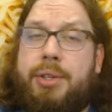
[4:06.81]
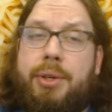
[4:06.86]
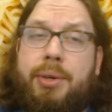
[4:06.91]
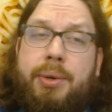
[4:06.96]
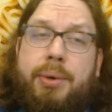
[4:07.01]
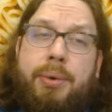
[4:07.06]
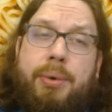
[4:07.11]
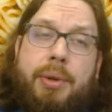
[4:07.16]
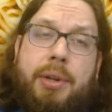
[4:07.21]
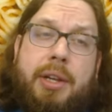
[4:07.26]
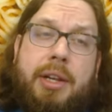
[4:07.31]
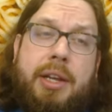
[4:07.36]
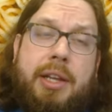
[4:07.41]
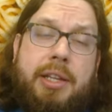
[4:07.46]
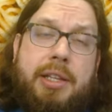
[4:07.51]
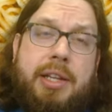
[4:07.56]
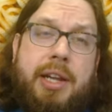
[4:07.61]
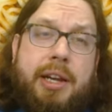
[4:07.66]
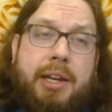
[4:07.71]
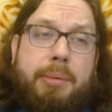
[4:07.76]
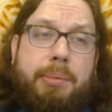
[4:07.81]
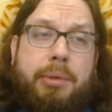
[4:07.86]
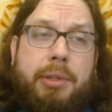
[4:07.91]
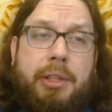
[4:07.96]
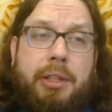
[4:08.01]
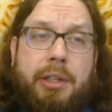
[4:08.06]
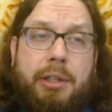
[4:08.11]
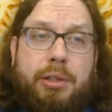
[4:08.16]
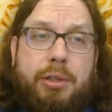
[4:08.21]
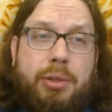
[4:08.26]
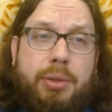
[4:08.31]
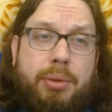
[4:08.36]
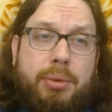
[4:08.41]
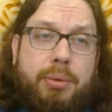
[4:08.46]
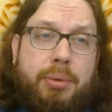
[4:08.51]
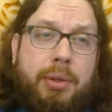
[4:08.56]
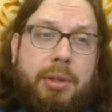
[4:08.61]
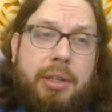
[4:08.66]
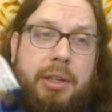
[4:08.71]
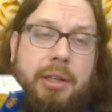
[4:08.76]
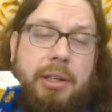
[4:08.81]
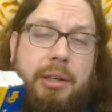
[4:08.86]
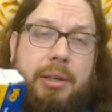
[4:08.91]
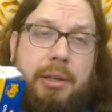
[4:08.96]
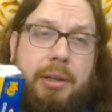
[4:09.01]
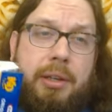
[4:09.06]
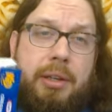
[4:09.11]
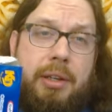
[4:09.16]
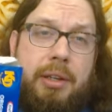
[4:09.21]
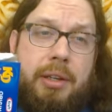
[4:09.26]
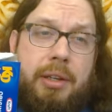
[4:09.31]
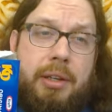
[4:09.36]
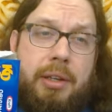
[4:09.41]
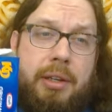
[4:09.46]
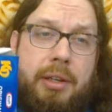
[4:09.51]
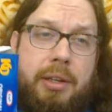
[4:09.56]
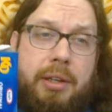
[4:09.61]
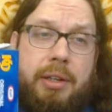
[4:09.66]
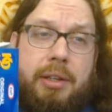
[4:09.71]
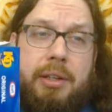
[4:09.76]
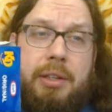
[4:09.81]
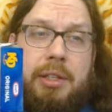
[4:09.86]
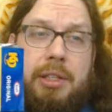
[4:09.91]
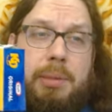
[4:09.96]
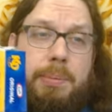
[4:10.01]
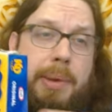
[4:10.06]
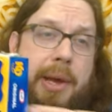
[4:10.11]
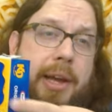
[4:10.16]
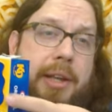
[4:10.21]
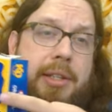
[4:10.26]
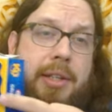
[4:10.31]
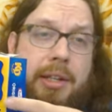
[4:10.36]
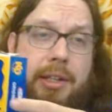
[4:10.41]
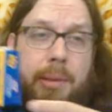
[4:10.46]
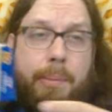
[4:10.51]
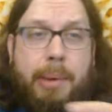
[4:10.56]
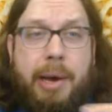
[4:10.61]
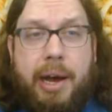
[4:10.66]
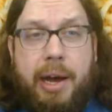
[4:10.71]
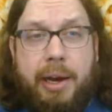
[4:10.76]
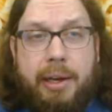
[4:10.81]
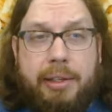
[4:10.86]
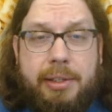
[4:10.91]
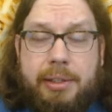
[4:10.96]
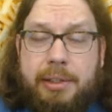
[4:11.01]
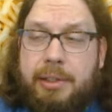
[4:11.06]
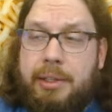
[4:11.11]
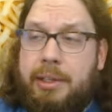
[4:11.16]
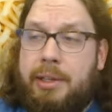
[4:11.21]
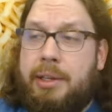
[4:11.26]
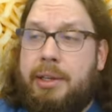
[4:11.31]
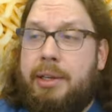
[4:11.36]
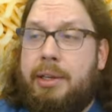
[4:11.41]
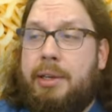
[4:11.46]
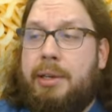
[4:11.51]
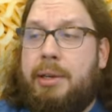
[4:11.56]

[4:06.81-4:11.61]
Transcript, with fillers: So it's not completely to the specs on the box,